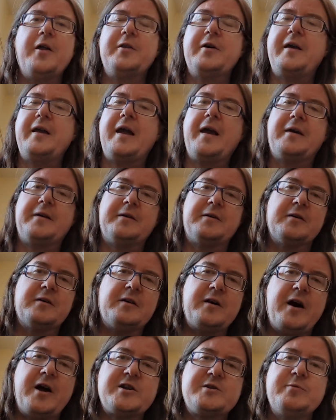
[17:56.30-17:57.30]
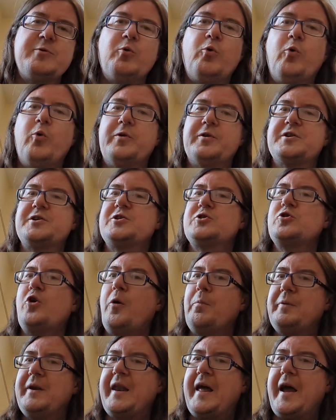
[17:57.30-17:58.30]
other Anglican clergymen: August
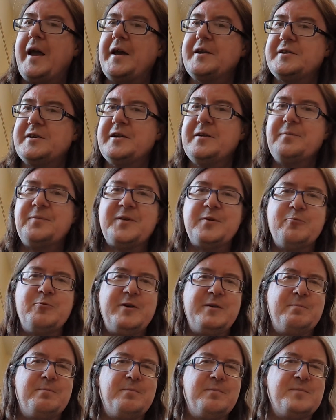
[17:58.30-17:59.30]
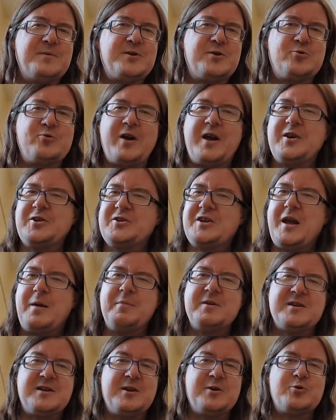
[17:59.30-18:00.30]
Toplady, a really strange
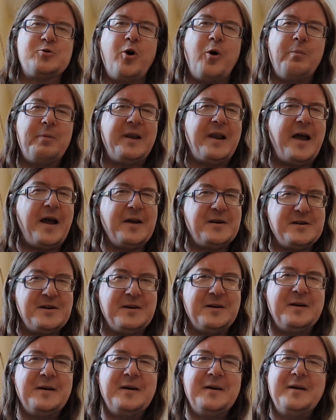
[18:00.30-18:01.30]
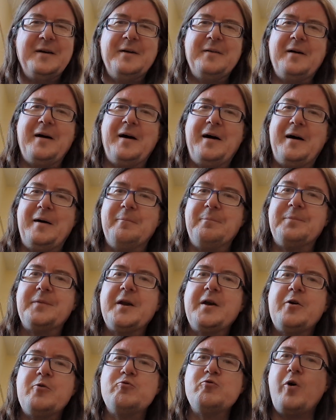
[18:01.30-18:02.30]
name, isn't it? Toplady.
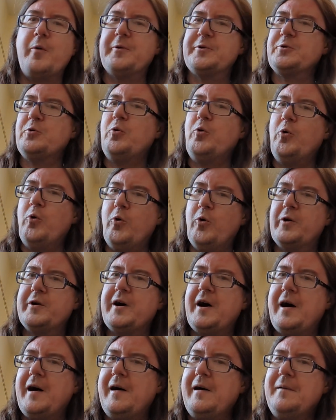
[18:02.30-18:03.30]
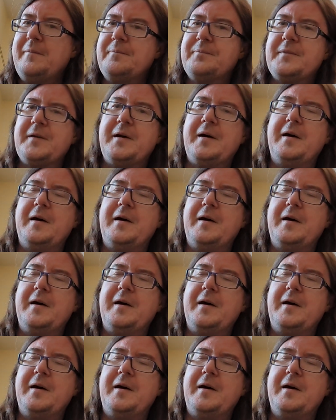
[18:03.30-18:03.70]
Robert Hawker,